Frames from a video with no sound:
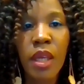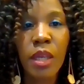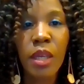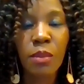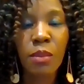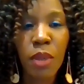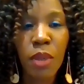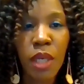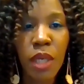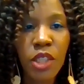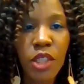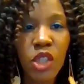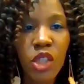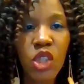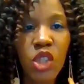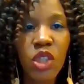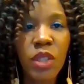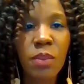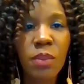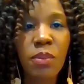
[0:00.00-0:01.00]
In
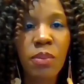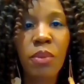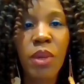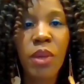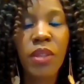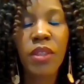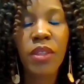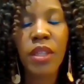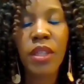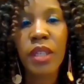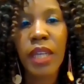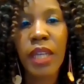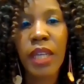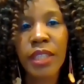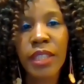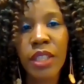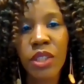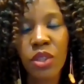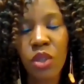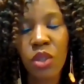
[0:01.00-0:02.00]
partnership with the
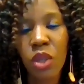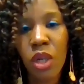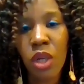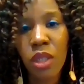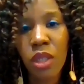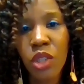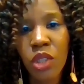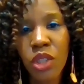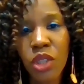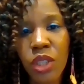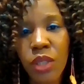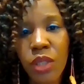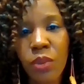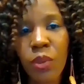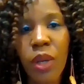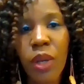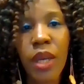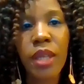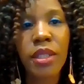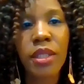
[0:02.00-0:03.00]
Lancet Oncology,
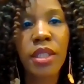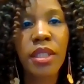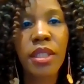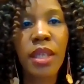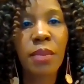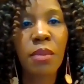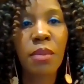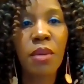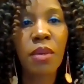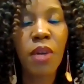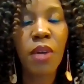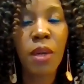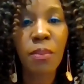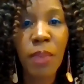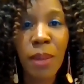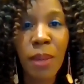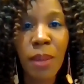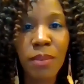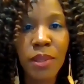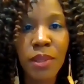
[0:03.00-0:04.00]
where some of our
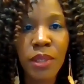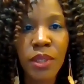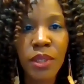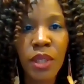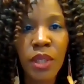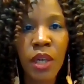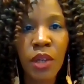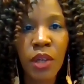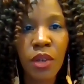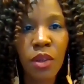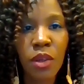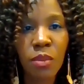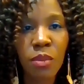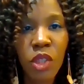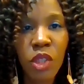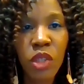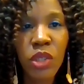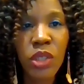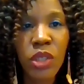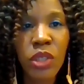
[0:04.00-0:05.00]
members are
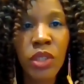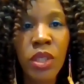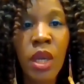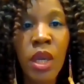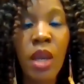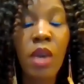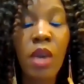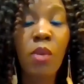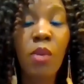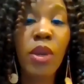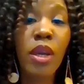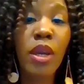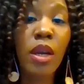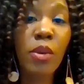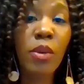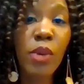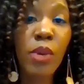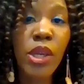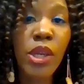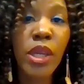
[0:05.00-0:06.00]
commissioners, we
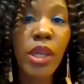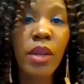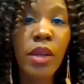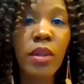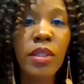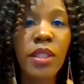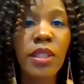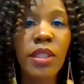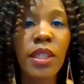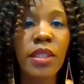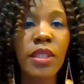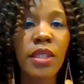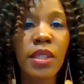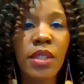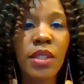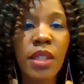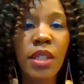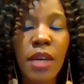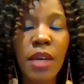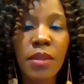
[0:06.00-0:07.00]
are working on
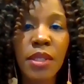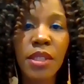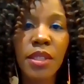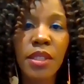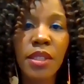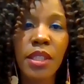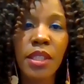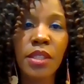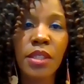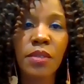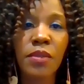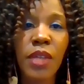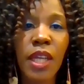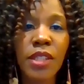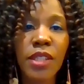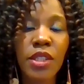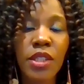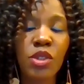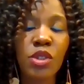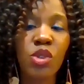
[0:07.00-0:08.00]
assessing the current state of
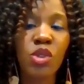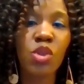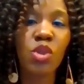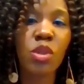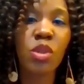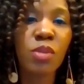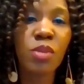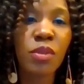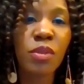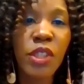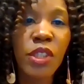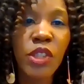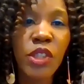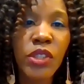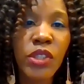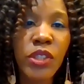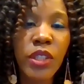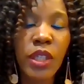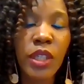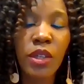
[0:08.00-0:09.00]
cancer control
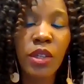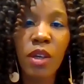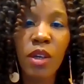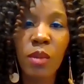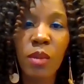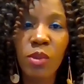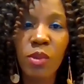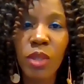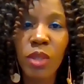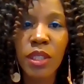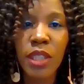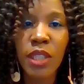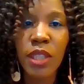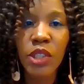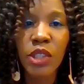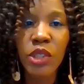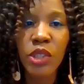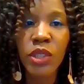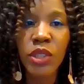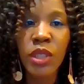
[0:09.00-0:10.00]
provisions in Commonwealth
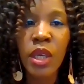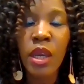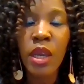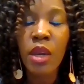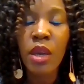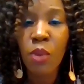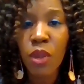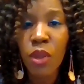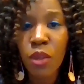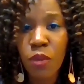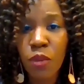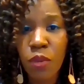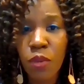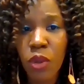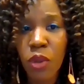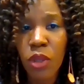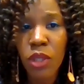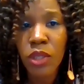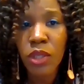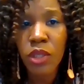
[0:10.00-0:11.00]
nations with a
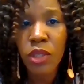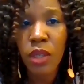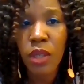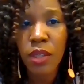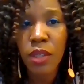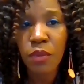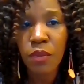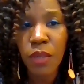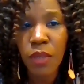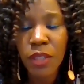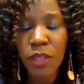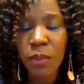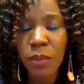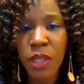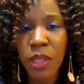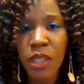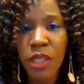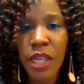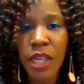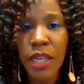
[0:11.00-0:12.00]
focus on
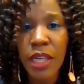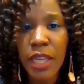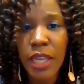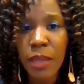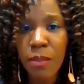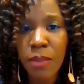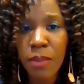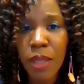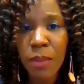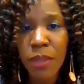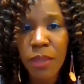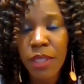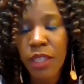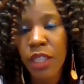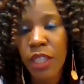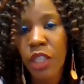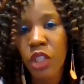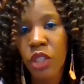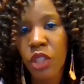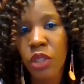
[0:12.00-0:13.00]
investment and
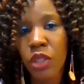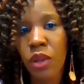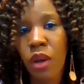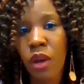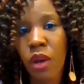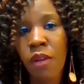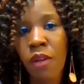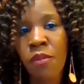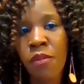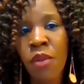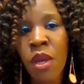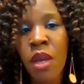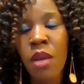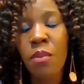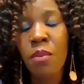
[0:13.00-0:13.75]
implementation of